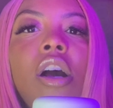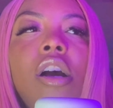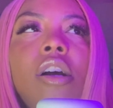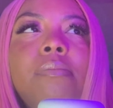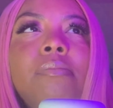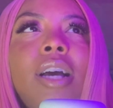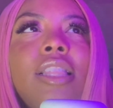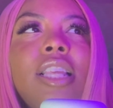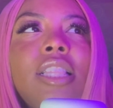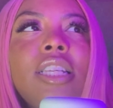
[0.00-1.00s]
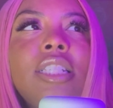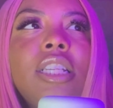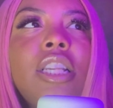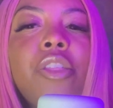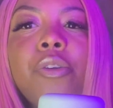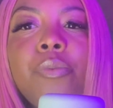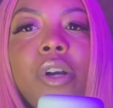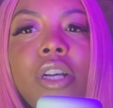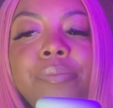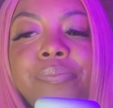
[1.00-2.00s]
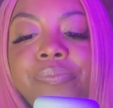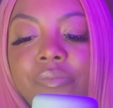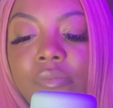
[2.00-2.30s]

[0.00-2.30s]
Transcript: I think there's another one.